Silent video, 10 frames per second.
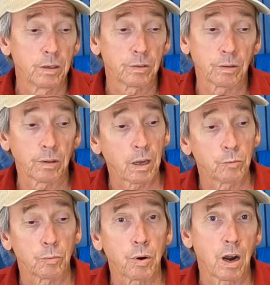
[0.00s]
So
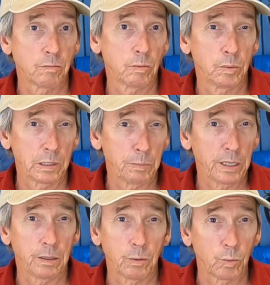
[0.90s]
that would probably
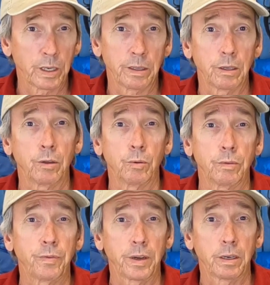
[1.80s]
be the way that you
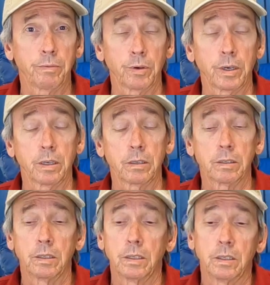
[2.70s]
would favor it.
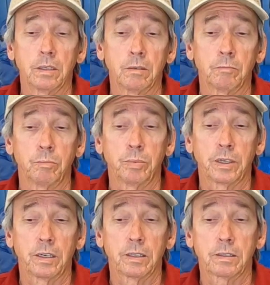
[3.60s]

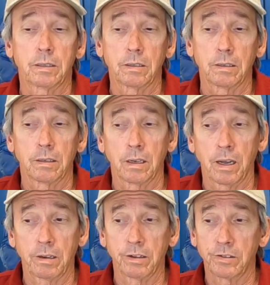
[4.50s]
But
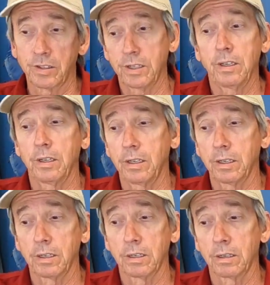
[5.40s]
I could
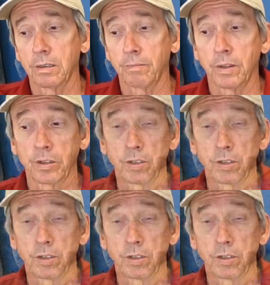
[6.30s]
see a